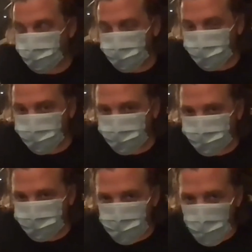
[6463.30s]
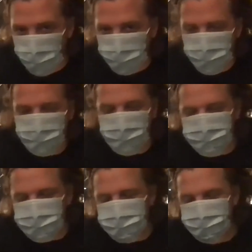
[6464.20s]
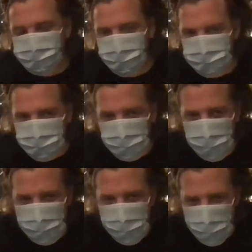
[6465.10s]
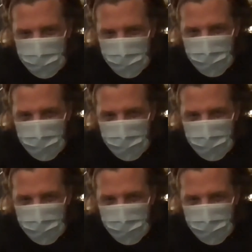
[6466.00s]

uh, what grape do you think I am, Bill? No,